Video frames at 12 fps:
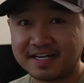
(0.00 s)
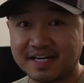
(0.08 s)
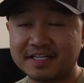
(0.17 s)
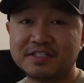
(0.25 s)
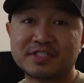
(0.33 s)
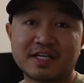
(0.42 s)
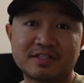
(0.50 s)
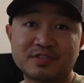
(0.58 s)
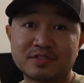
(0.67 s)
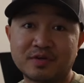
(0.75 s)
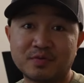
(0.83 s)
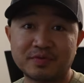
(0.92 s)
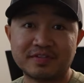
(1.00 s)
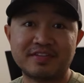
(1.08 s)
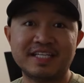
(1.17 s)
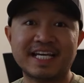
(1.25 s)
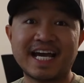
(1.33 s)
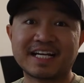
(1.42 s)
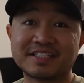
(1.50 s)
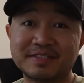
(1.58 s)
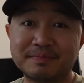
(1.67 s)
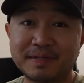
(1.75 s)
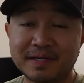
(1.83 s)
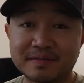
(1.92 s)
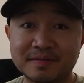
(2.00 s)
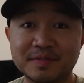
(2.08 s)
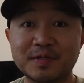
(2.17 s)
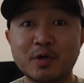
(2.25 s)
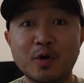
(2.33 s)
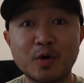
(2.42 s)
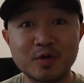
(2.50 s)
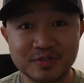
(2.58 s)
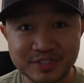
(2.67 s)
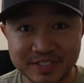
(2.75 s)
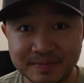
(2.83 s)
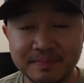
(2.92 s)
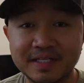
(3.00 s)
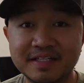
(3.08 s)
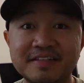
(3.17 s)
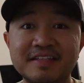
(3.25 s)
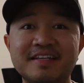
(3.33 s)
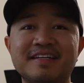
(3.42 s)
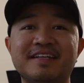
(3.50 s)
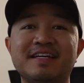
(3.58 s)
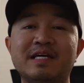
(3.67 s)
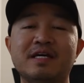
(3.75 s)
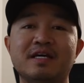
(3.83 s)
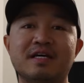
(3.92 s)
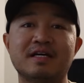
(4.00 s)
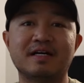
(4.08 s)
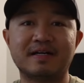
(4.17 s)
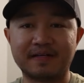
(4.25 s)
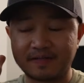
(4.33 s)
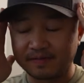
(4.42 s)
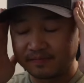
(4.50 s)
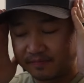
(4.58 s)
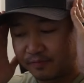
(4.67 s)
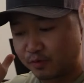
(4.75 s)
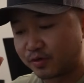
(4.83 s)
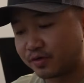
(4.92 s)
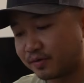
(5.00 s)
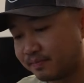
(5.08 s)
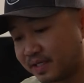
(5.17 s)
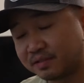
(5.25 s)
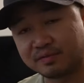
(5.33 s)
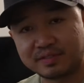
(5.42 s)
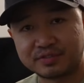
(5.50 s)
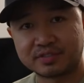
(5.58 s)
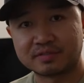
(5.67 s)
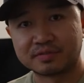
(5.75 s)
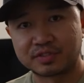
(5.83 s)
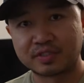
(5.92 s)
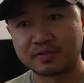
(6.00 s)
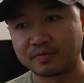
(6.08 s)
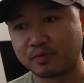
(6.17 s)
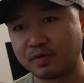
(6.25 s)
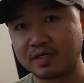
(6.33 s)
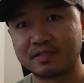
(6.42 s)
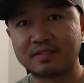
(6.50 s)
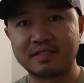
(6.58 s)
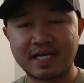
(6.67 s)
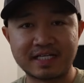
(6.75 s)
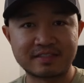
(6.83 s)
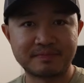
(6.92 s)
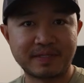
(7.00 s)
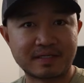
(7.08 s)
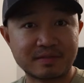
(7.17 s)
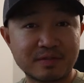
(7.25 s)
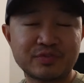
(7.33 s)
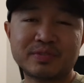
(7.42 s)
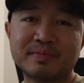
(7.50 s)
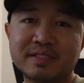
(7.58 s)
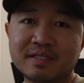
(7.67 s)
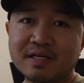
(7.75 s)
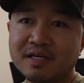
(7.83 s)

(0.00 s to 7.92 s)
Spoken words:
I decided to go with the Active Pedal Ultimate for many reasons. One, the Active Pedal Ultimate